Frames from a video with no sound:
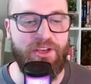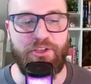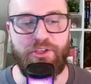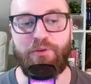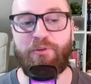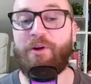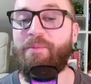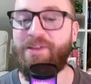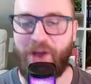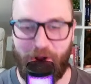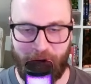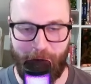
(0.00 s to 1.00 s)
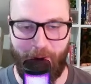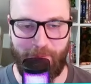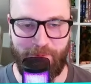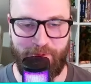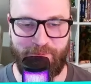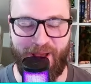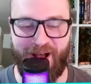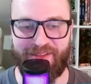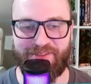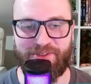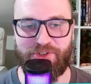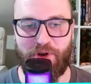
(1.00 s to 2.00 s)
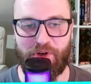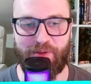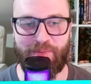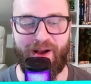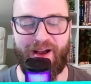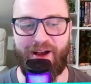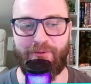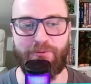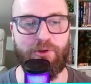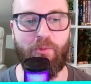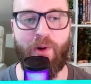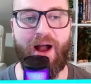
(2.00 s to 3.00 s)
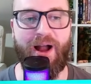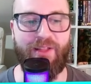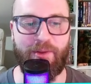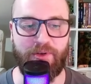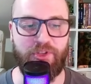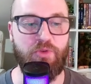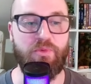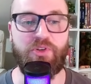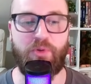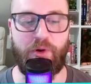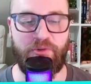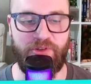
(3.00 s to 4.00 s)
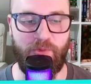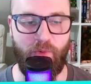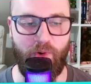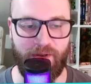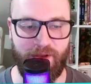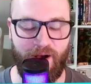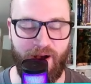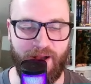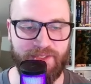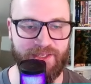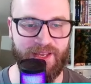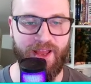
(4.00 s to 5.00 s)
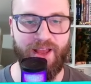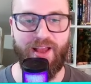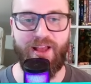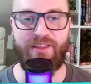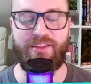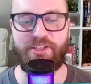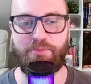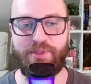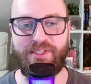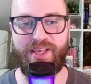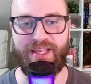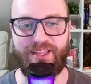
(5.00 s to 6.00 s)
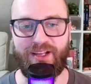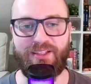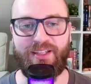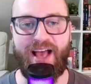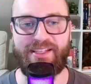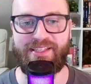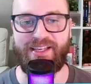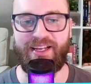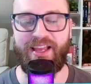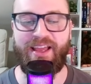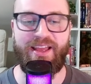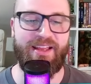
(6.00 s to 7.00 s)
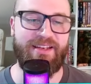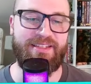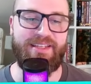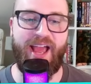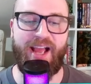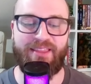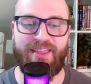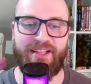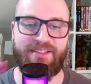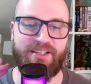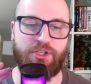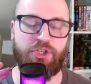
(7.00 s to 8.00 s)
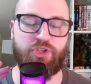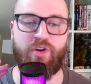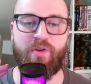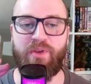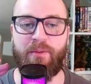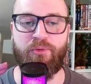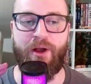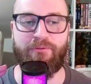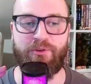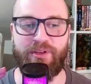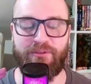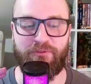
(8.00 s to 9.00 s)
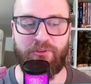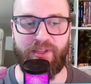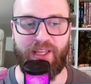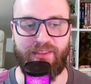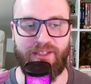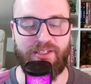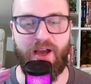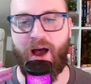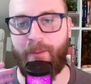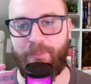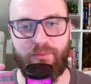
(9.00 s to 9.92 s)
You've heard me talk about move bounce and joke about how for a while, like when Human Torch was a one cost, this was like the classic deck that's extremely prevalent for like the top